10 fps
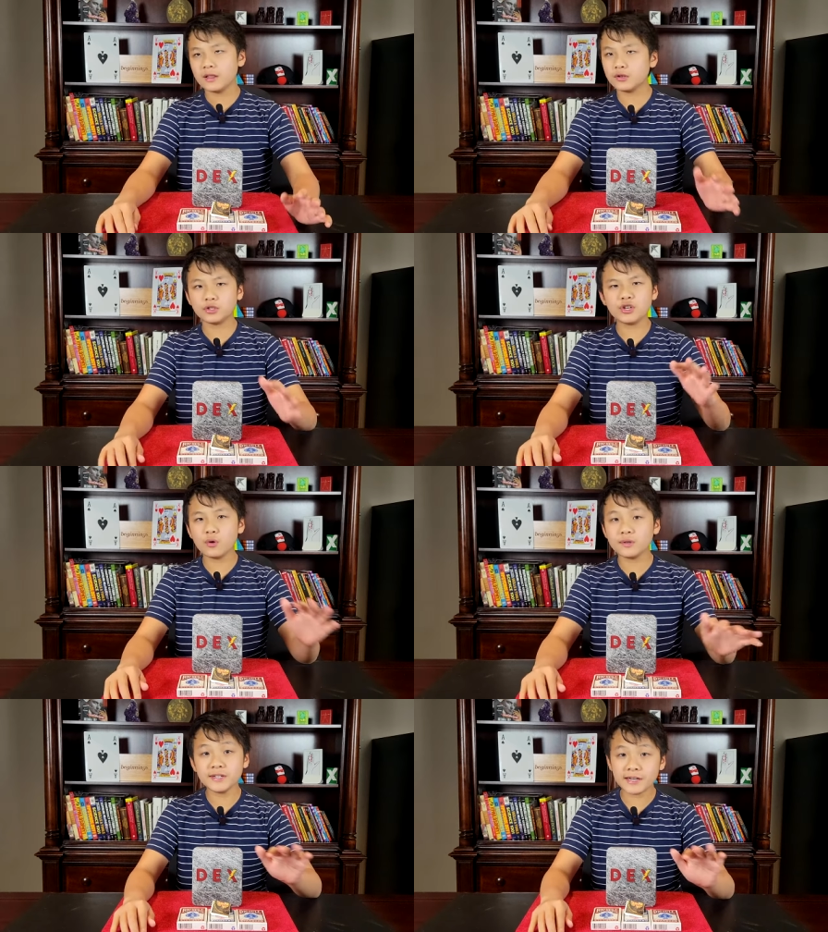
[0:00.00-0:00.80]
There's
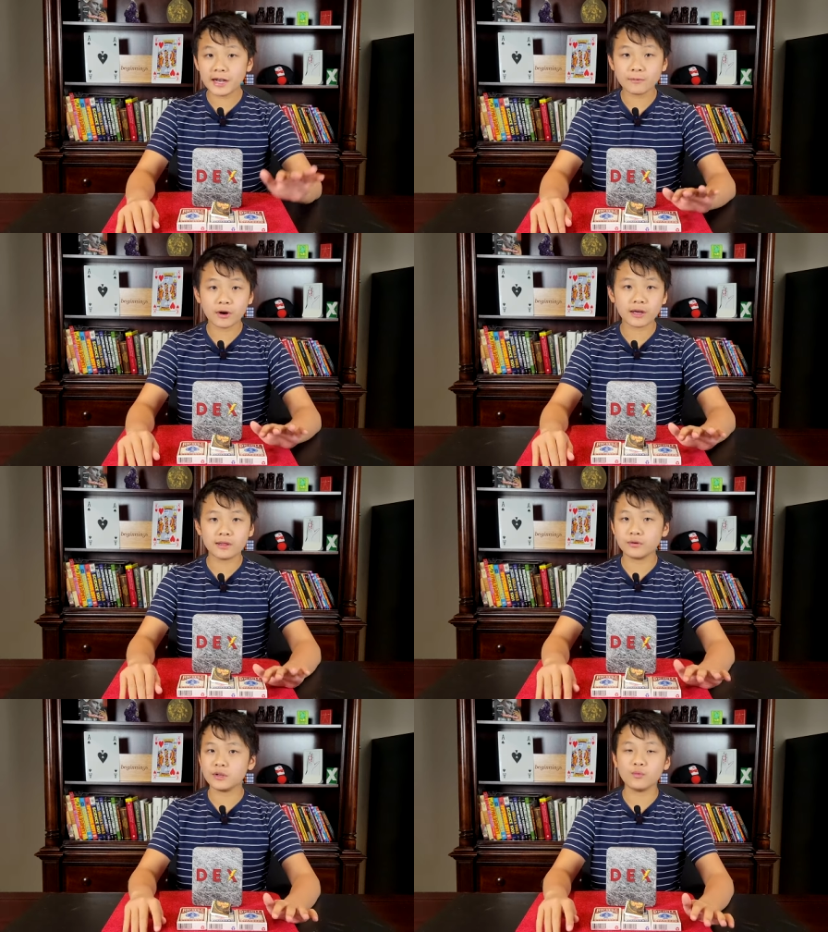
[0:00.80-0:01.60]
no DIY
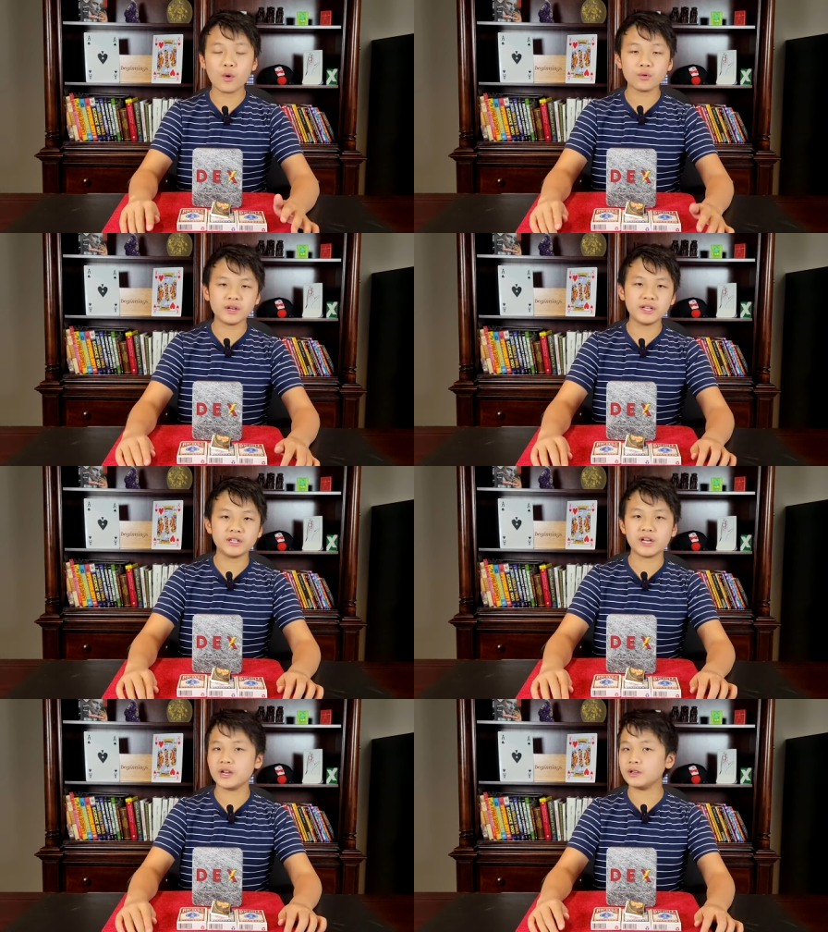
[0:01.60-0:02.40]
though. You won't
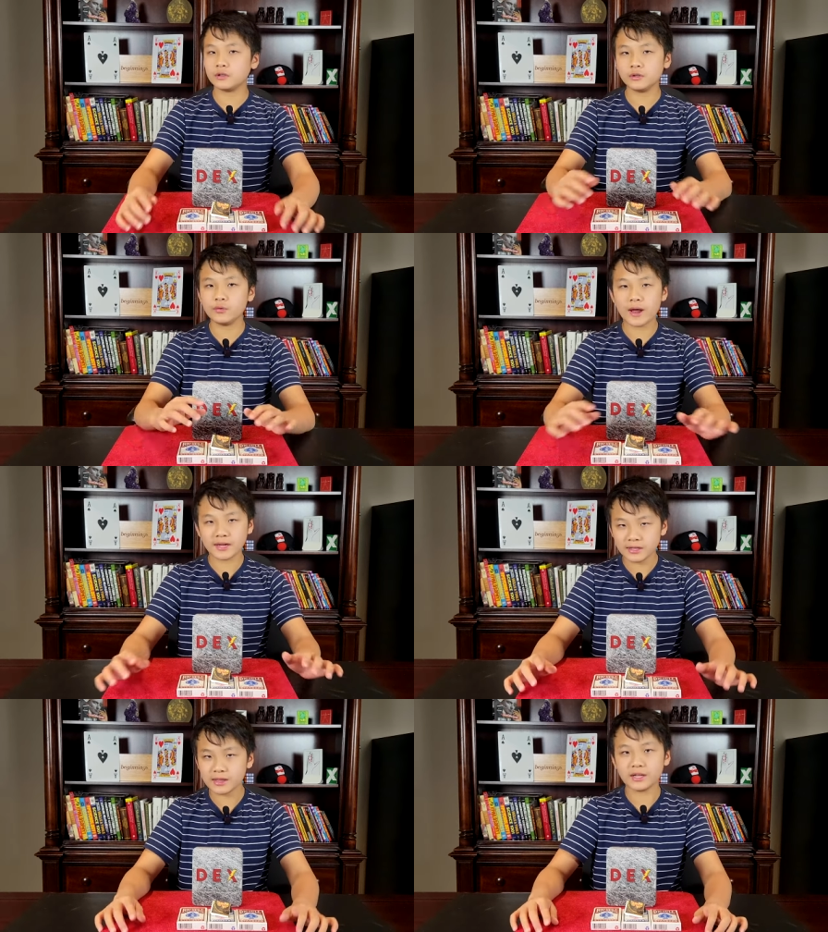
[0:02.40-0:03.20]
need to glue
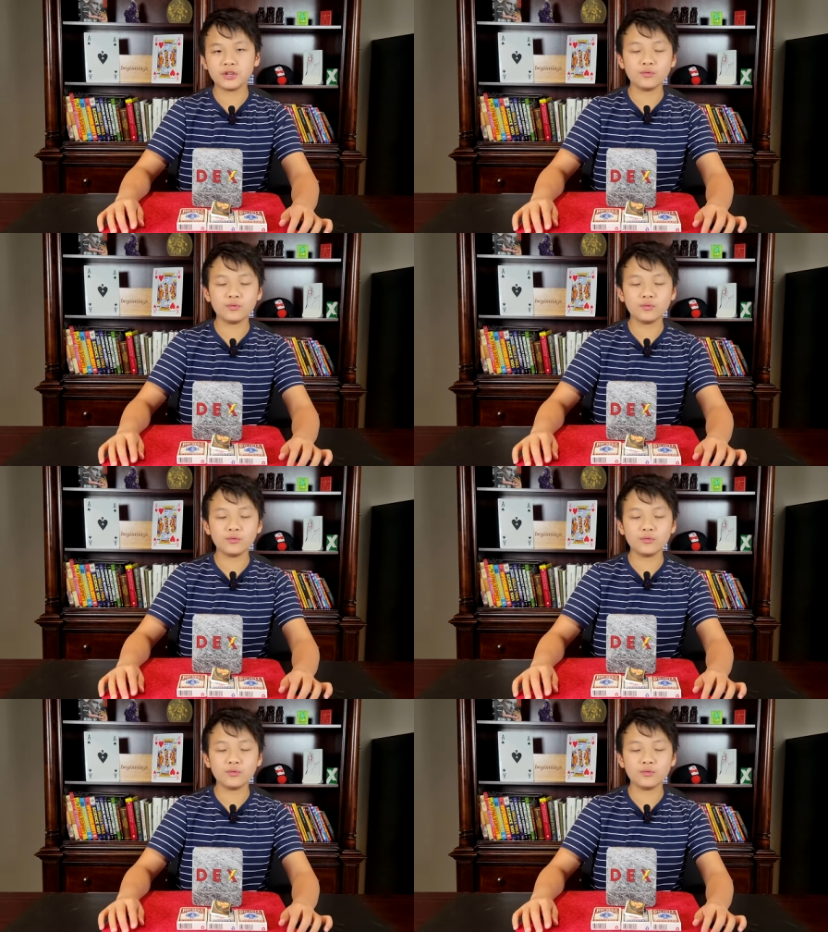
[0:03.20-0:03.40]
anything.